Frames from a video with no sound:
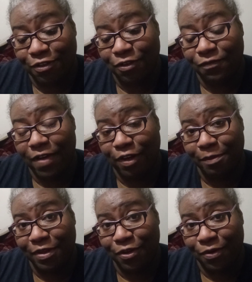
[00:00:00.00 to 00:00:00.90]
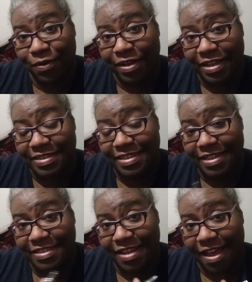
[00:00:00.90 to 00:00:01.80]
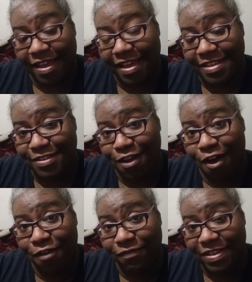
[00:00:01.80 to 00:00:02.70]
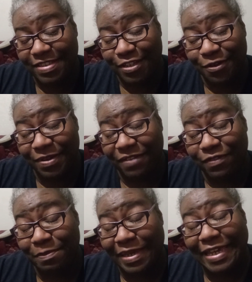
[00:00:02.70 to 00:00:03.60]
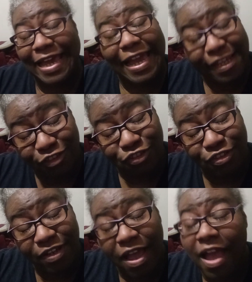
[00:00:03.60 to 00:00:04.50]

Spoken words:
You can follow me on TikTok as Coffee, COFEPH.